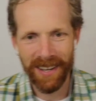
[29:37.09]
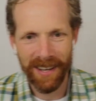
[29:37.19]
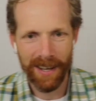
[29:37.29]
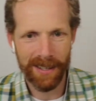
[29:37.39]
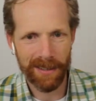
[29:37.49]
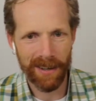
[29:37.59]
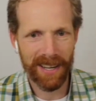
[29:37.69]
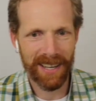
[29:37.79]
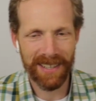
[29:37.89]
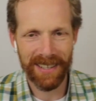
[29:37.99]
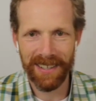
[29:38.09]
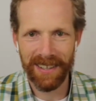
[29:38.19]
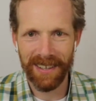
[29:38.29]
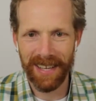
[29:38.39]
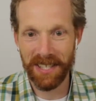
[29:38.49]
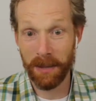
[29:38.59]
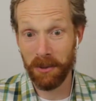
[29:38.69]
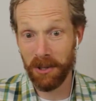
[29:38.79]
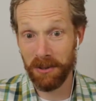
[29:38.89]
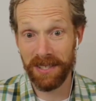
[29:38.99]
it's great getting to catch up with
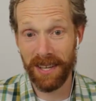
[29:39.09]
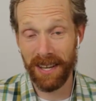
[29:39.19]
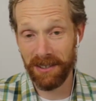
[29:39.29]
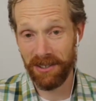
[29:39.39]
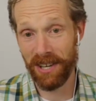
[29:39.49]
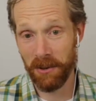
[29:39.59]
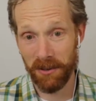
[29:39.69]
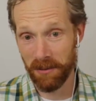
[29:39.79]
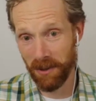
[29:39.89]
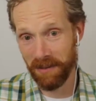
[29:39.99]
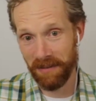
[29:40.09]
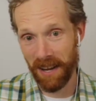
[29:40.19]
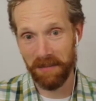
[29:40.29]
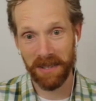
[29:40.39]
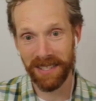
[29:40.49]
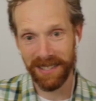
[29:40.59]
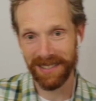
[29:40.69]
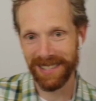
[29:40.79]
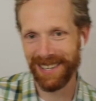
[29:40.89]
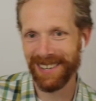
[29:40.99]
you and chat with you for more than 5 minutes
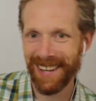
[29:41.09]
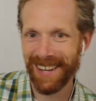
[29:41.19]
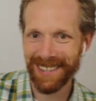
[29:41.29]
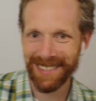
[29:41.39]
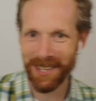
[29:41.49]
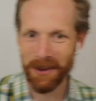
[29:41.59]
here and there. So.